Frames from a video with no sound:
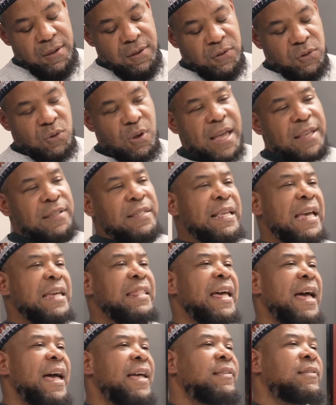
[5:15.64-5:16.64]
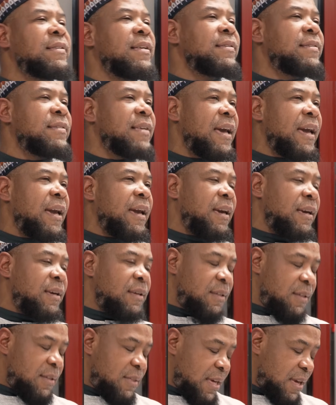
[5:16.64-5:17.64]
So I say that to say
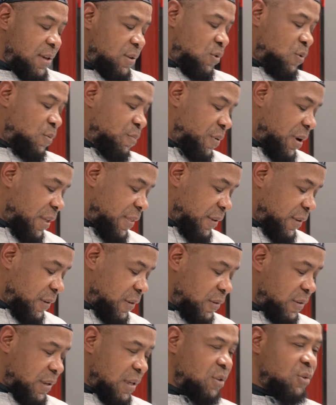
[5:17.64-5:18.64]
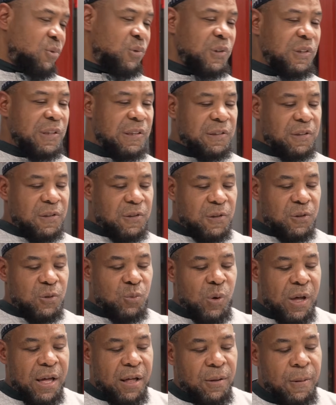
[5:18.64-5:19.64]
that you brothers and you sisters as
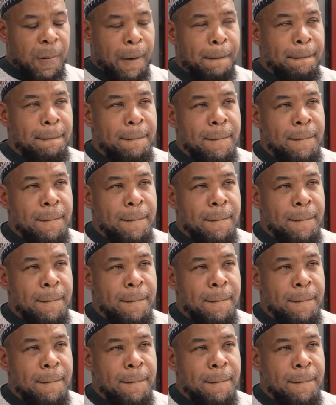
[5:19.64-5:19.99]
well,